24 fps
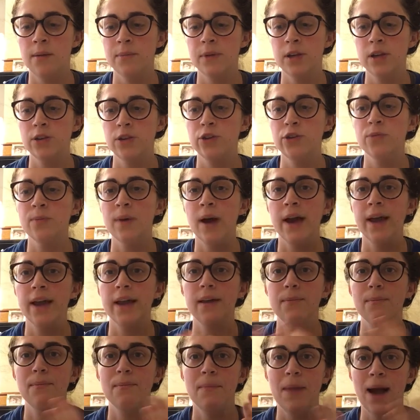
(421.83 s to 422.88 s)
You
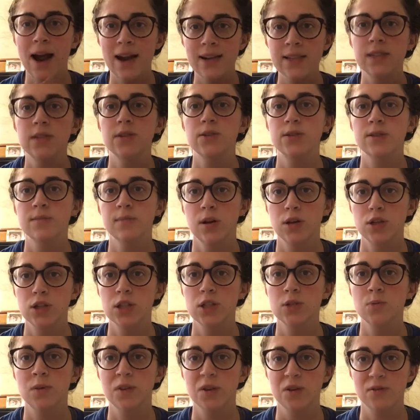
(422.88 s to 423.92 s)
might mask those
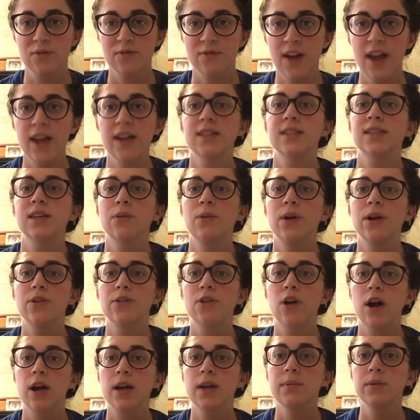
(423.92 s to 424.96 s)
emotions with your face. That way you're
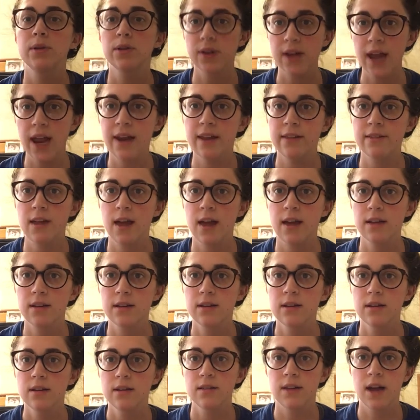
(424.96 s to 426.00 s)
not communicating
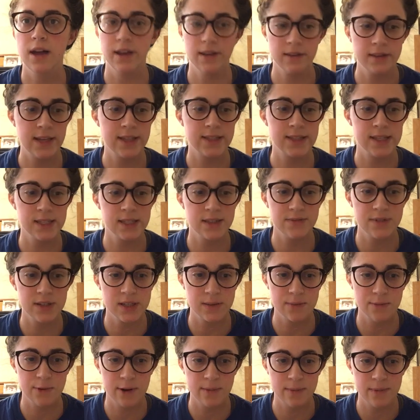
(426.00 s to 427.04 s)
that sense of
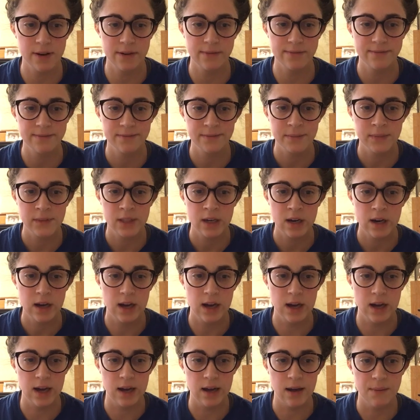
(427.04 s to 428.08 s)
disappointment.
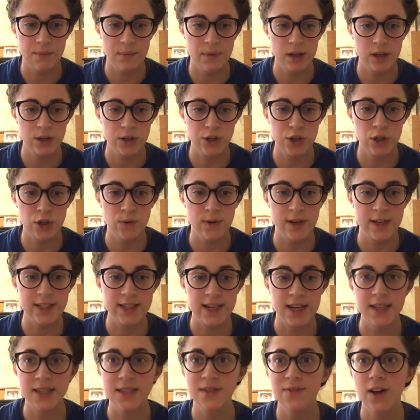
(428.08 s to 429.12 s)
To
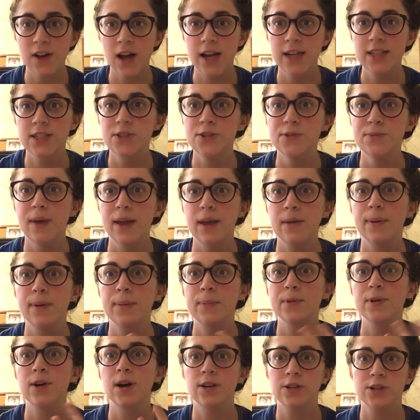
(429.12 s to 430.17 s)
intensify, to make
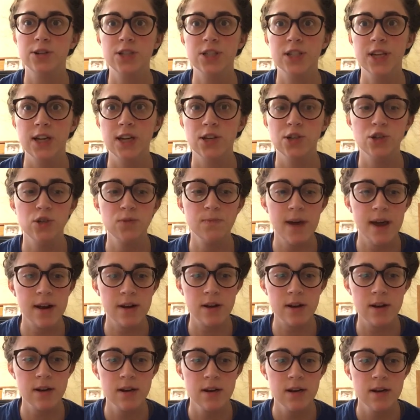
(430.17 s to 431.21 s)
people understand you
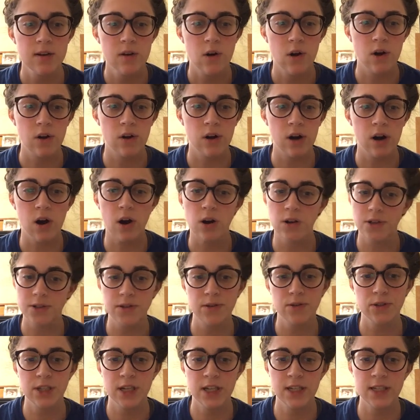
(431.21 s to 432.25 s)
better, or
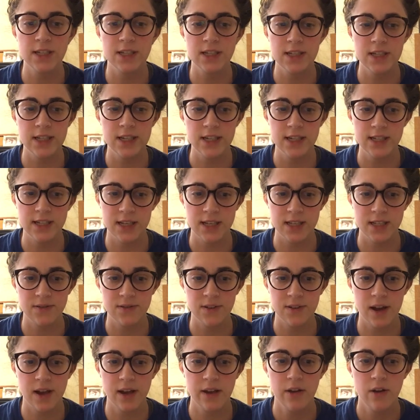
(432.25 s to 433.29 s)
also to
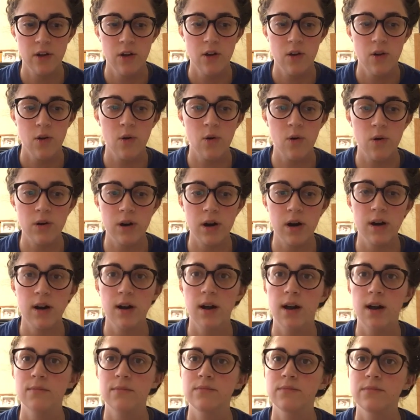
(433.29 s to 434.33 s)
de-intensify, or
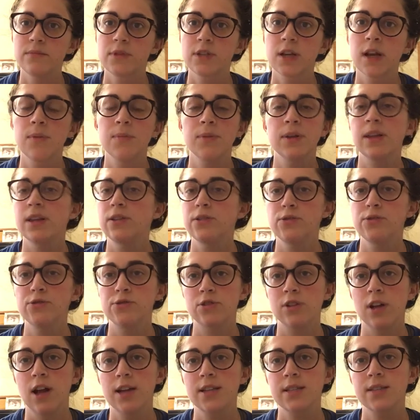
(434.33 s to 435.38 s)
to completely
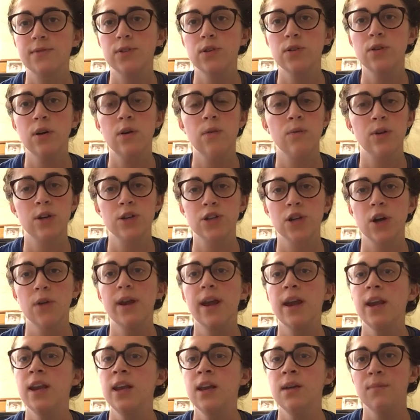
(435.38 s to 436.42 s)
neutralize. If you don't want to show
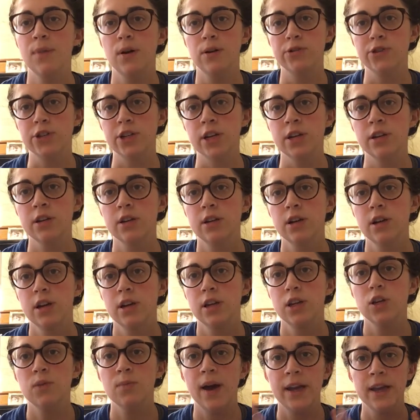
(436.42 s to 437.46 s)
any emotion,
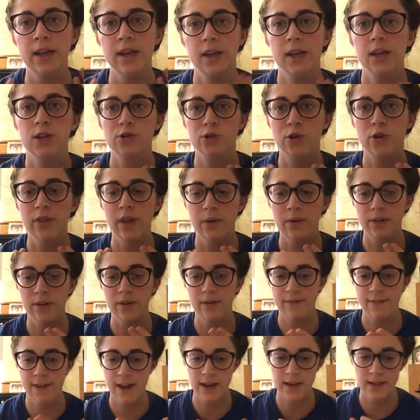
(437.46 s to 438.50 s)
you might control that with your
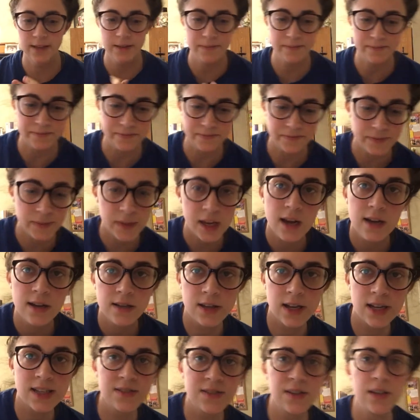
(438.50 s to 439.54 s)
face. So
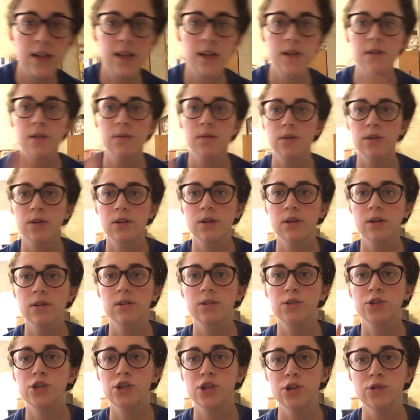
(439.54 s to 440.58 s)
that's
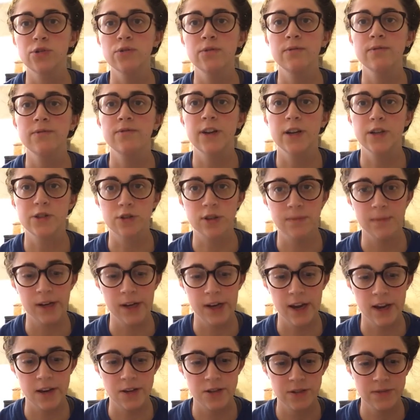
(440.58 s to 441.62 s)
2, facial
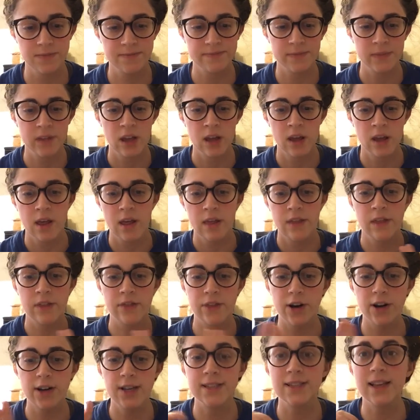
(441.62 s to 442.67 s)
communication. The
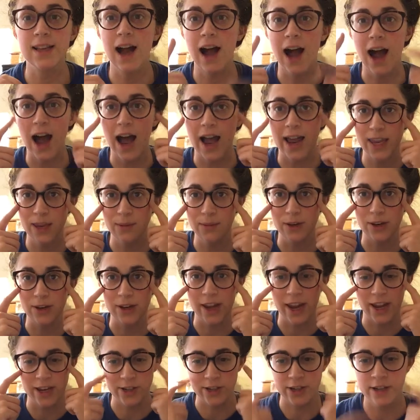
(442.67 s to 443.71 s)
third is eye
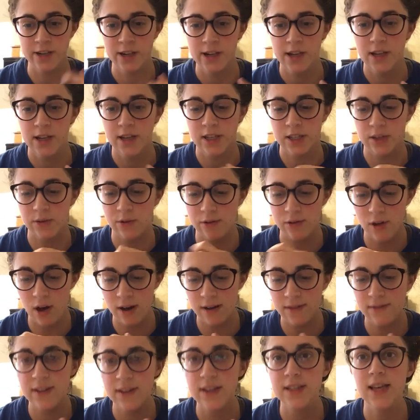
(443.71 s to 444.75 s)
communication. So a
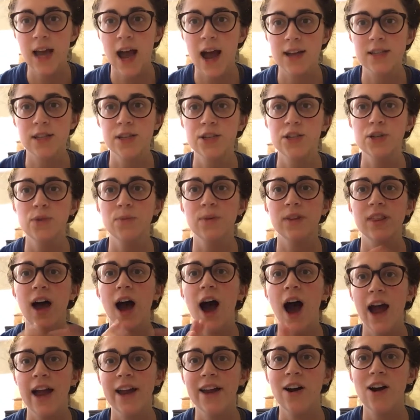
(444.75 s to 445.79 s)
lot of this has to do with
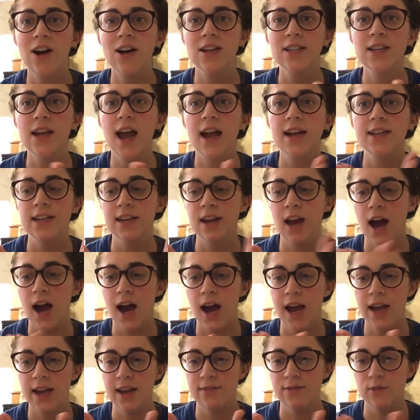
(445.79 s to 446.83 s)
eye contact and
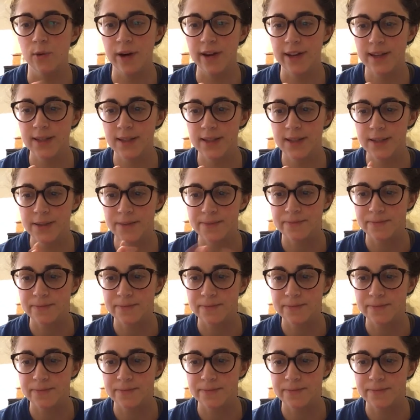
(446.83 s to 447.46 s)
eye avoidance.